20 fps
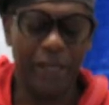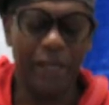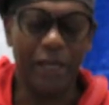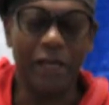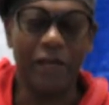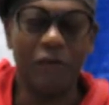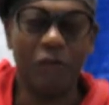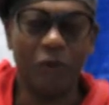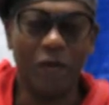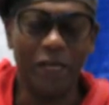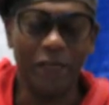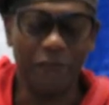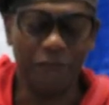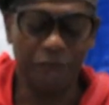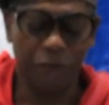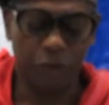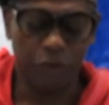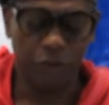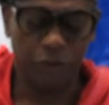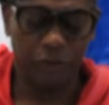And white
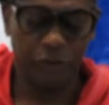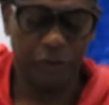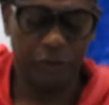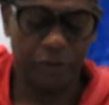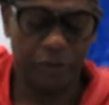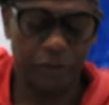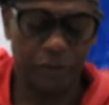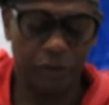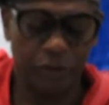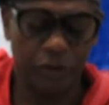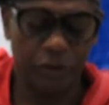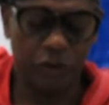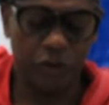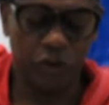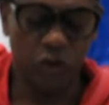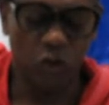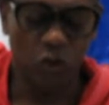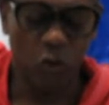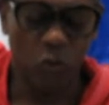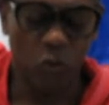folk
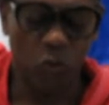don't